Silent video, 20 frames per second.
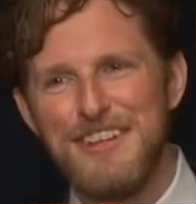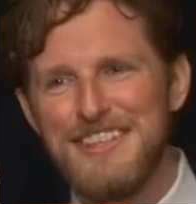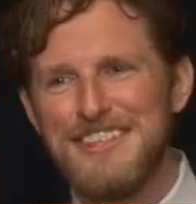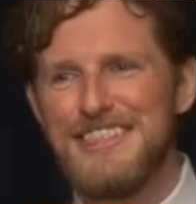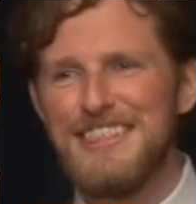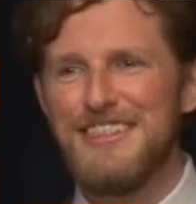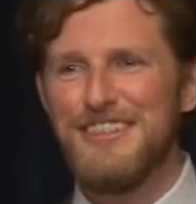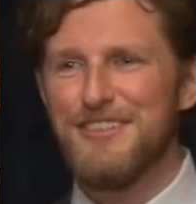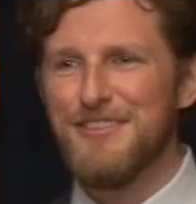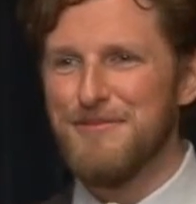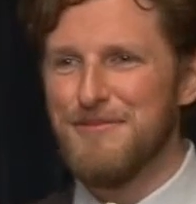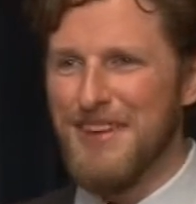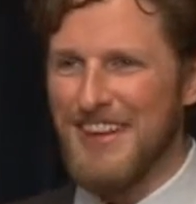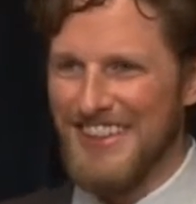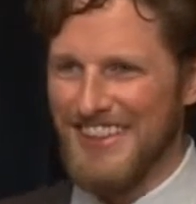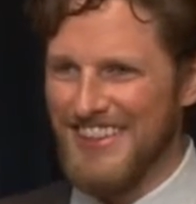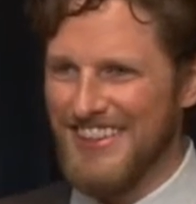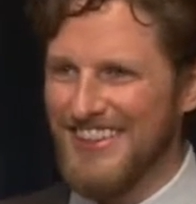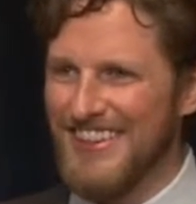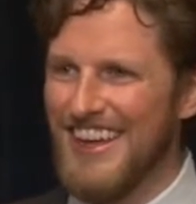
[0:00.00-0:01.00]
single month,
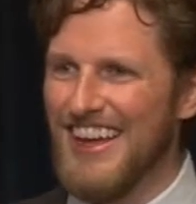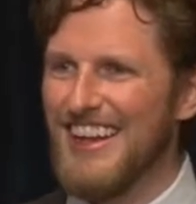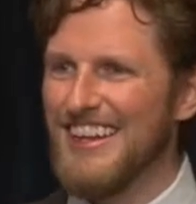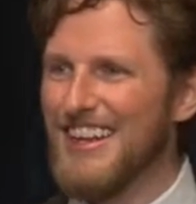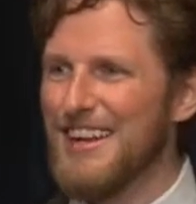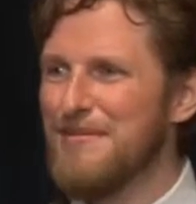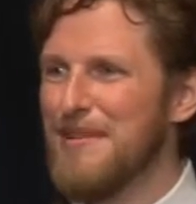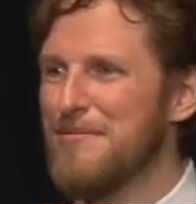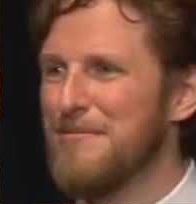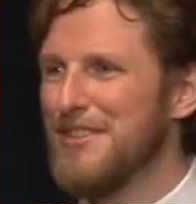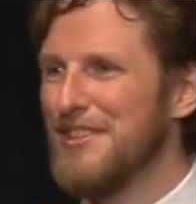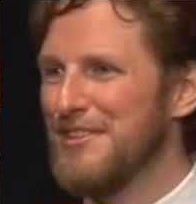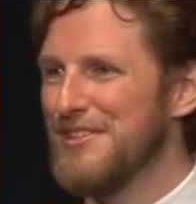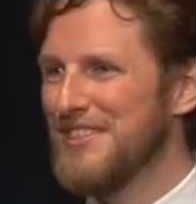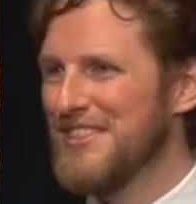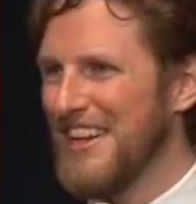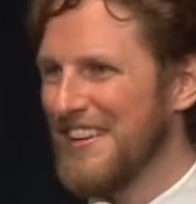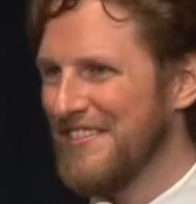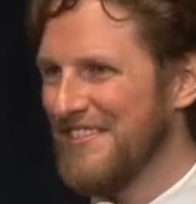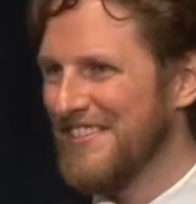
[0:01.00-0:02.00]
you gotta come up with new
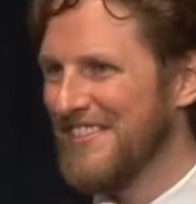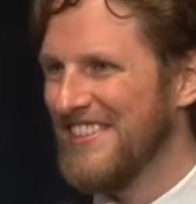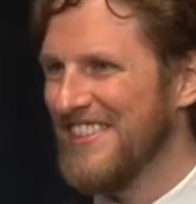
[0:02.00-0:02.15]
stuff.